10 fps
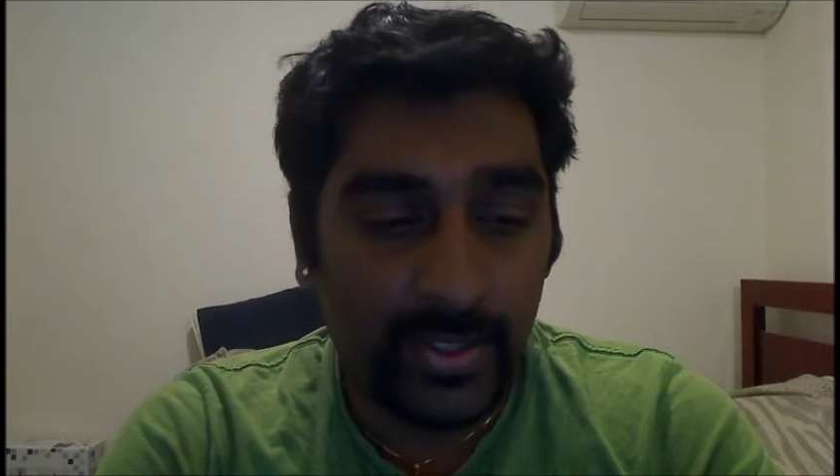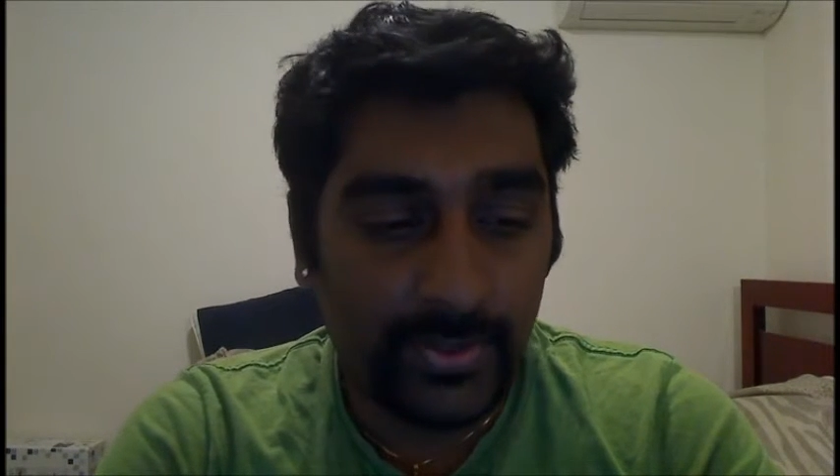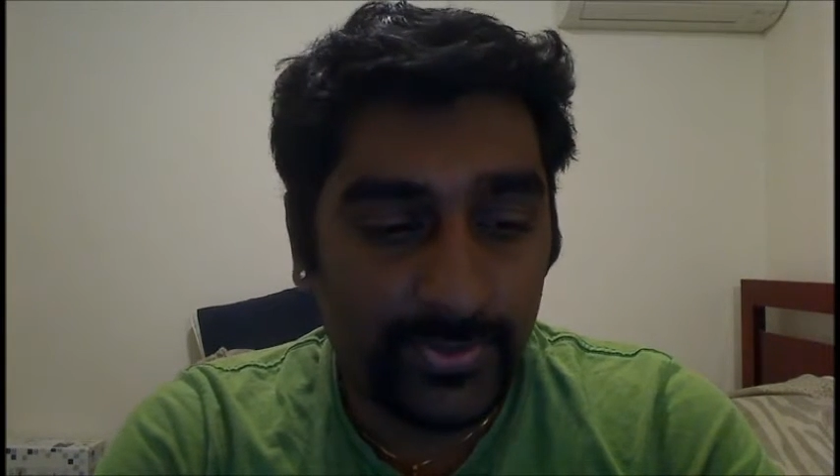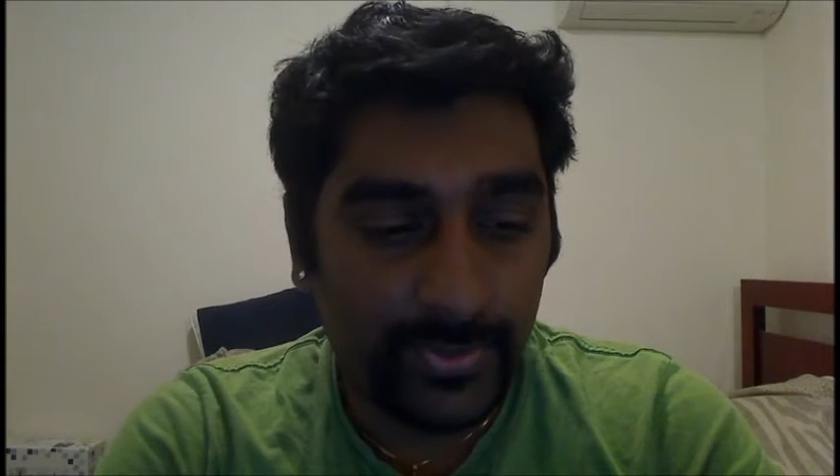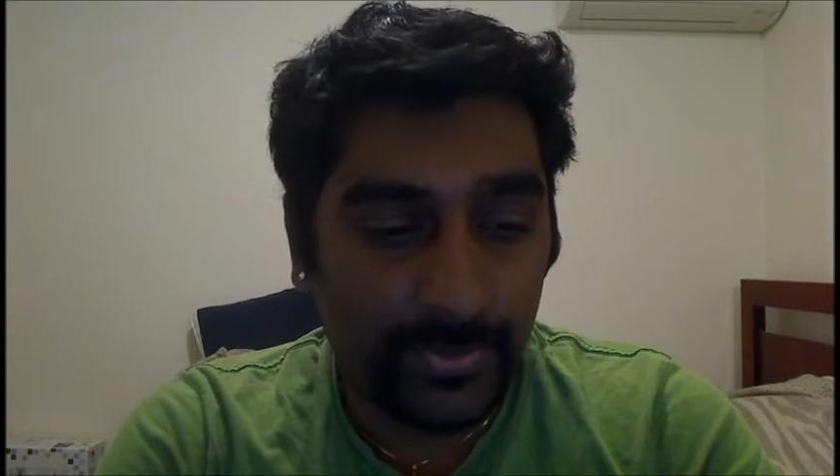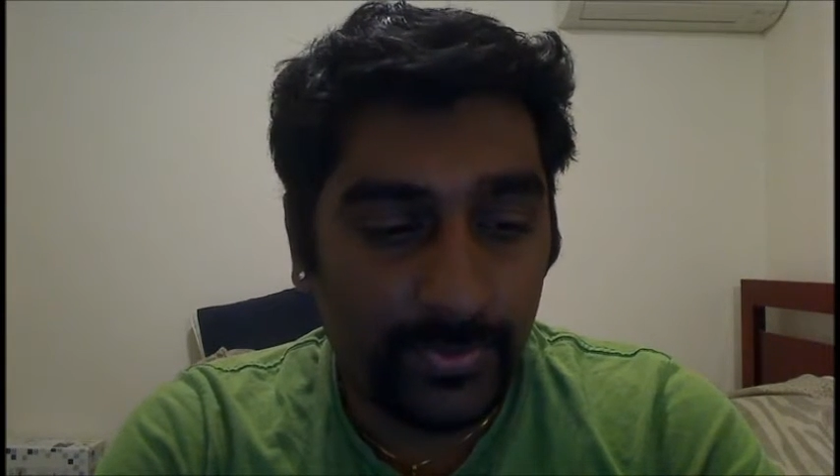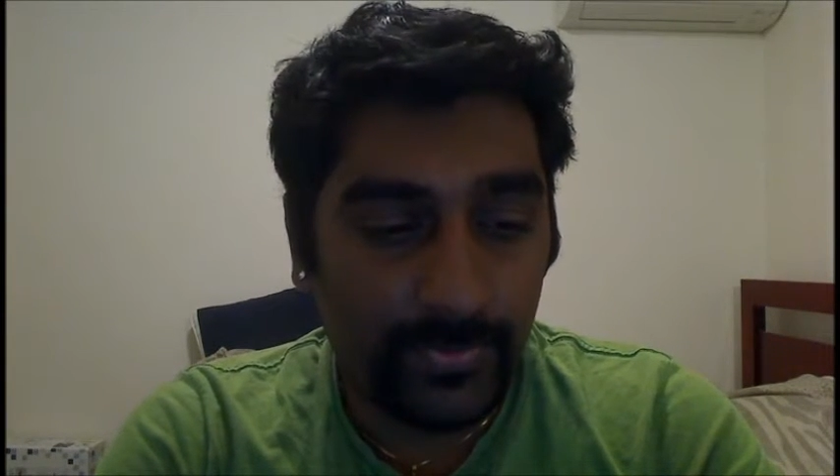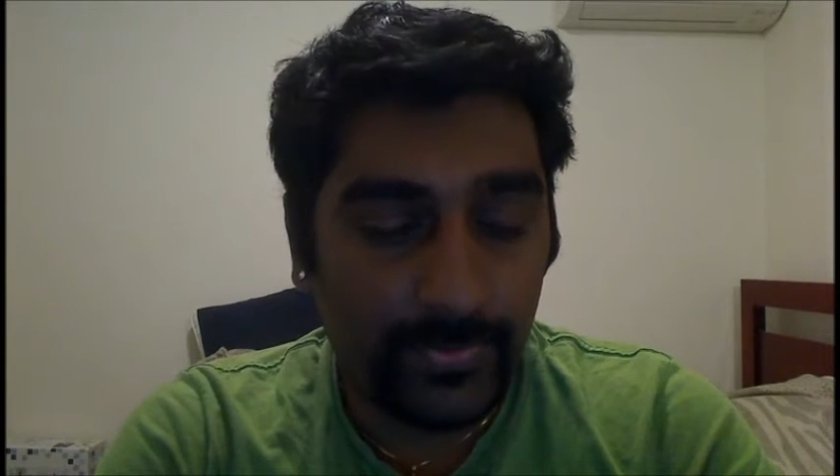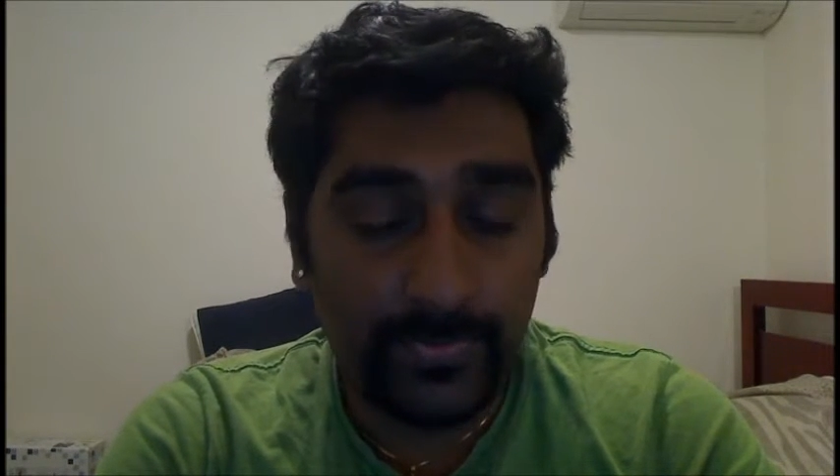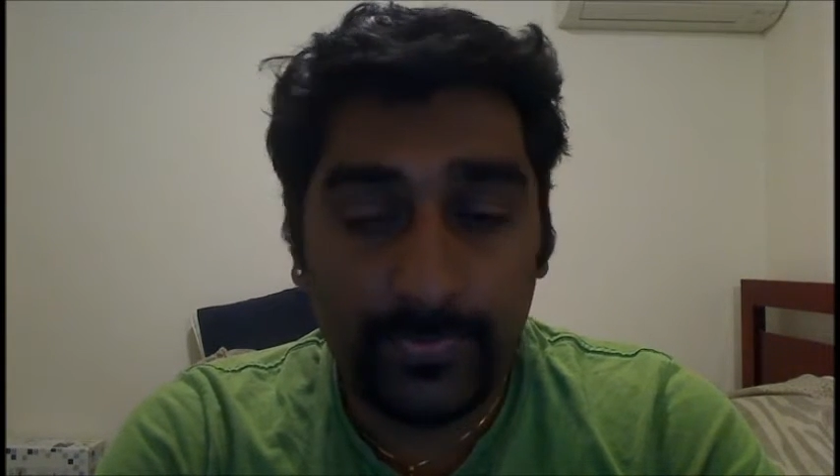So
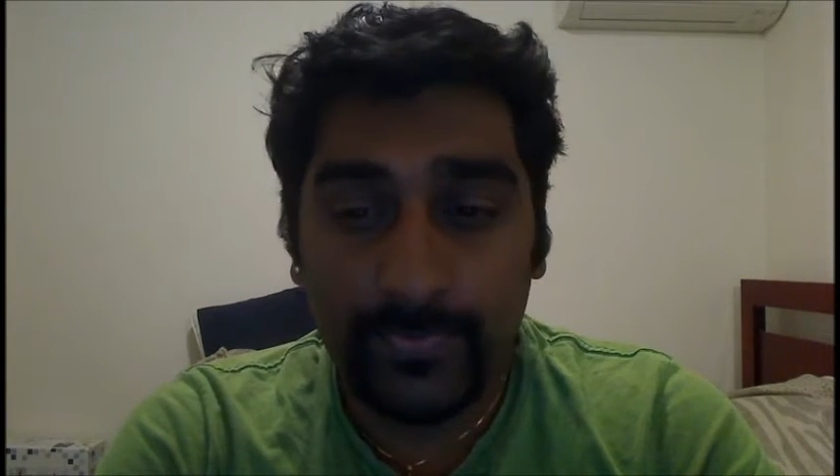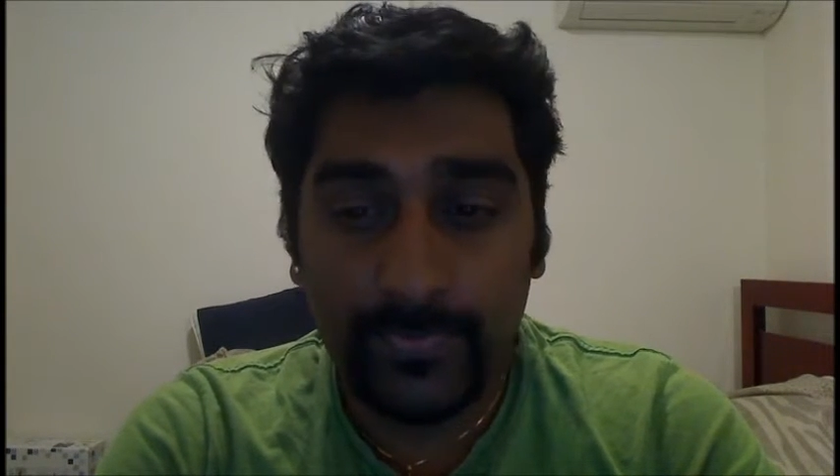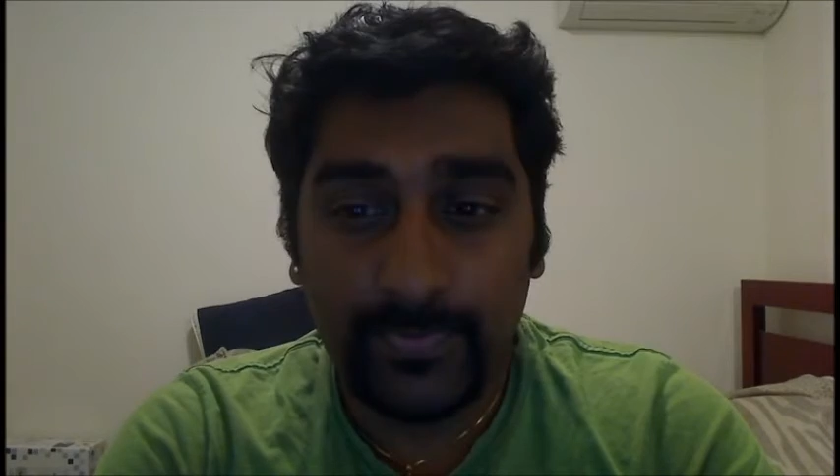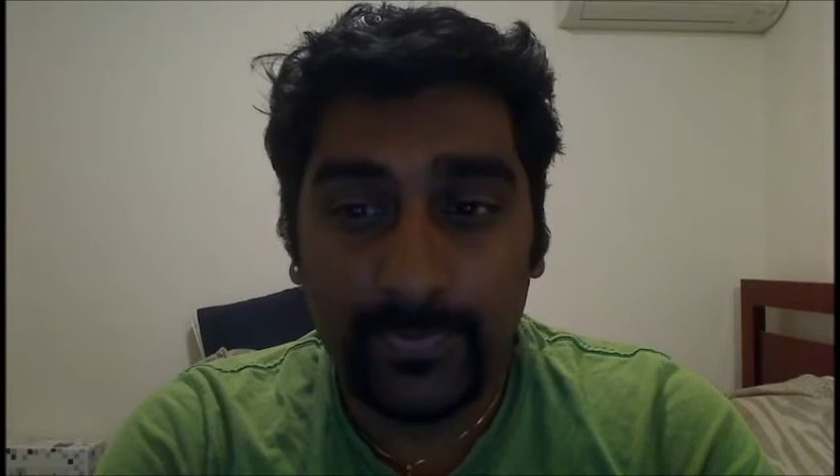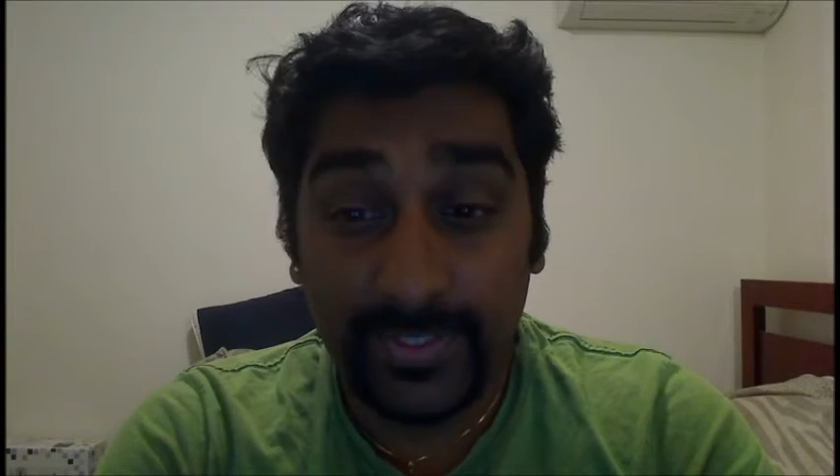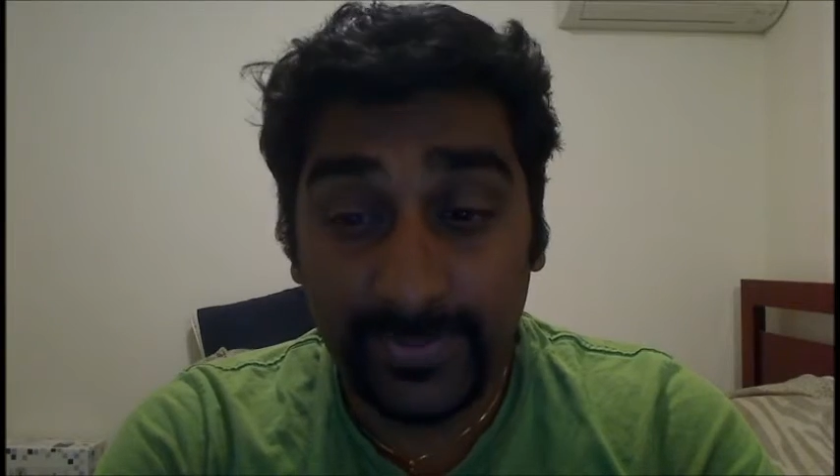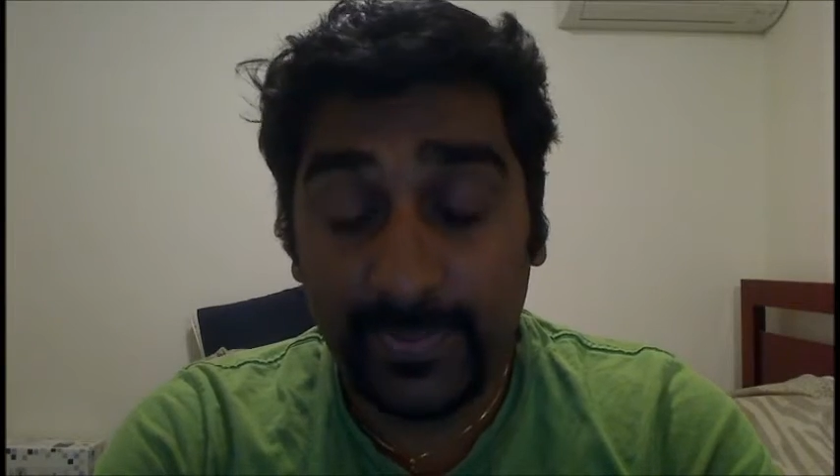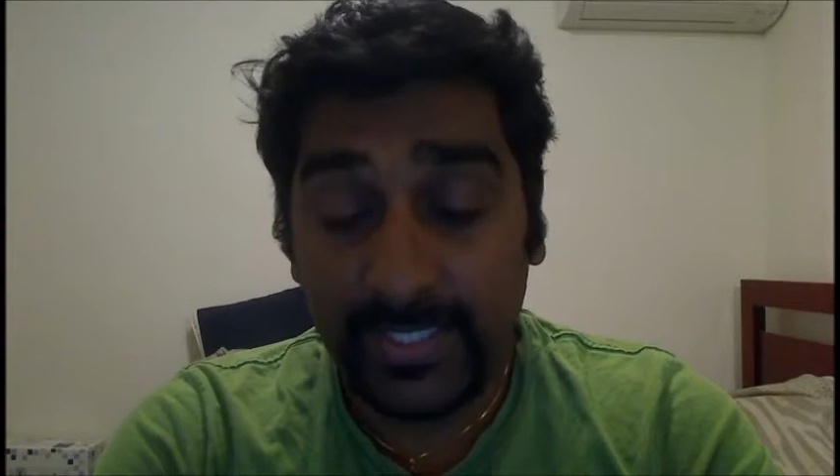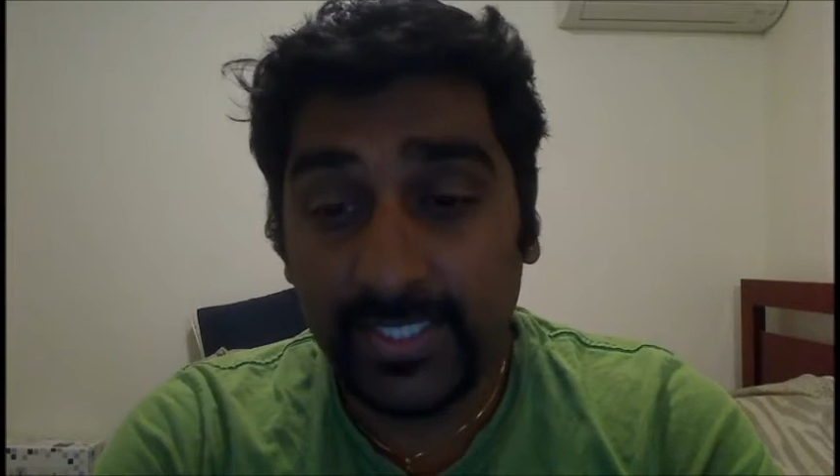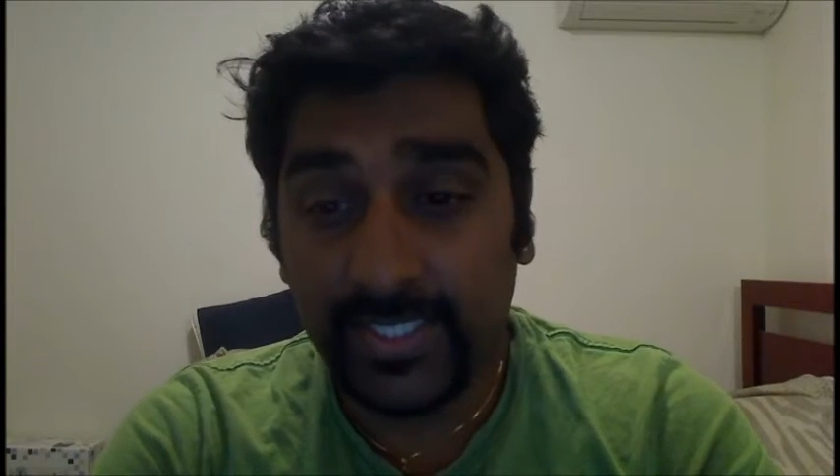this
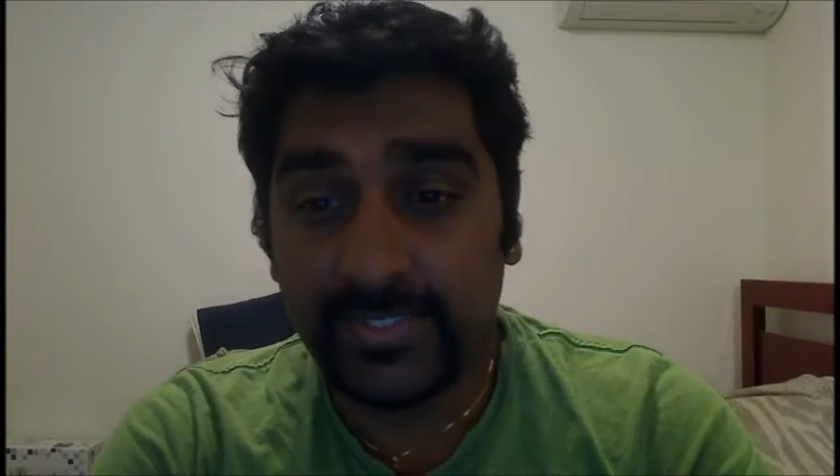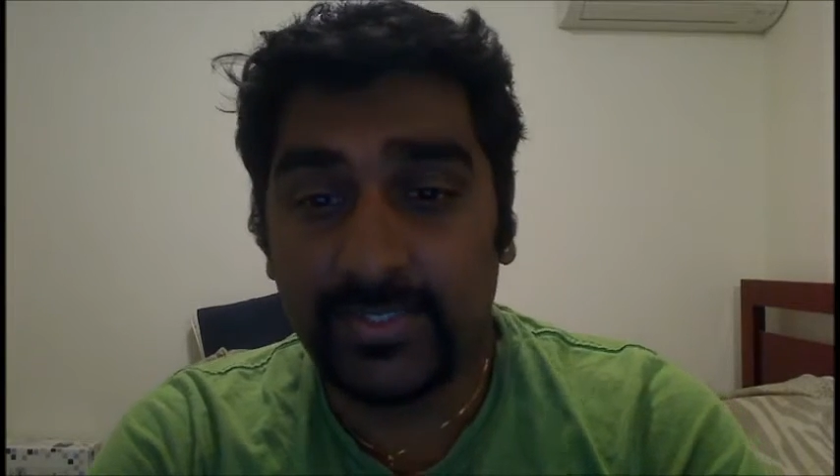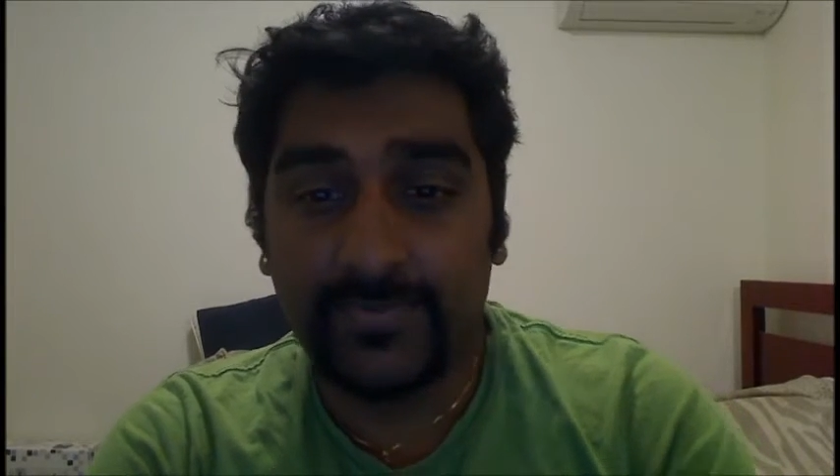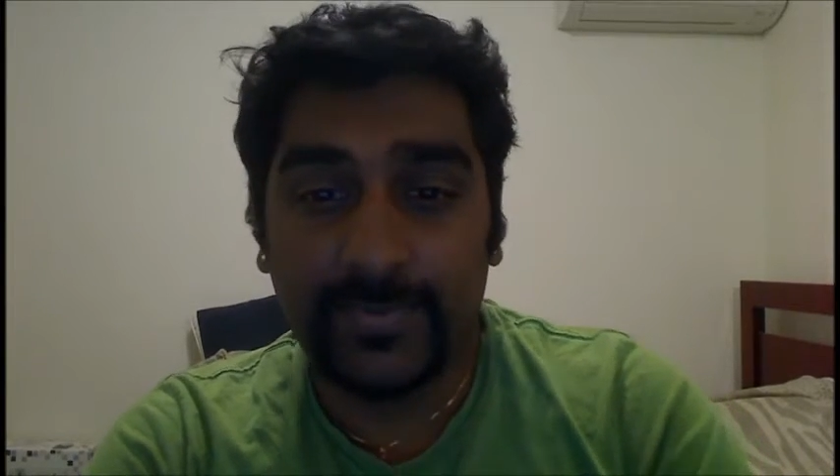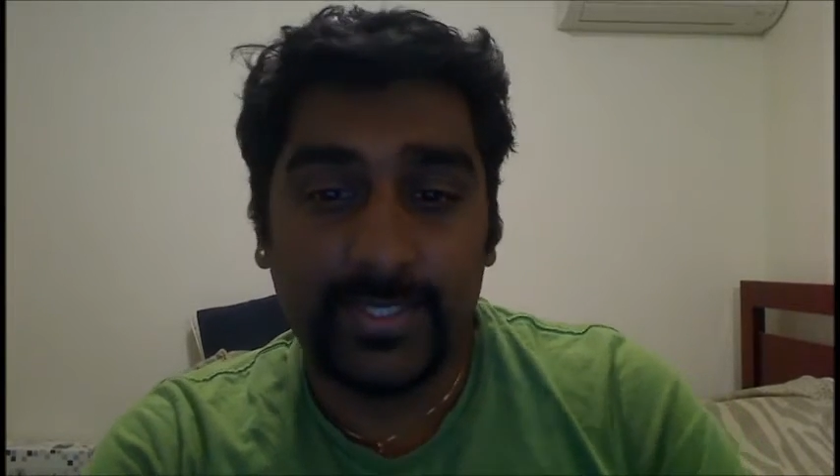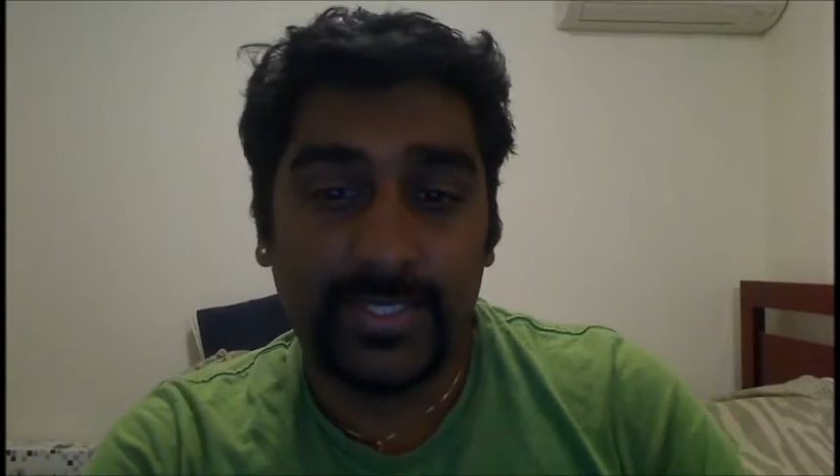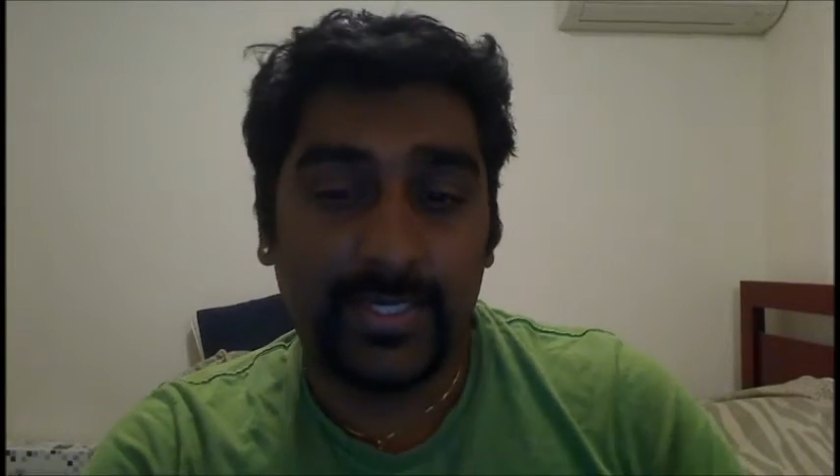particular hardware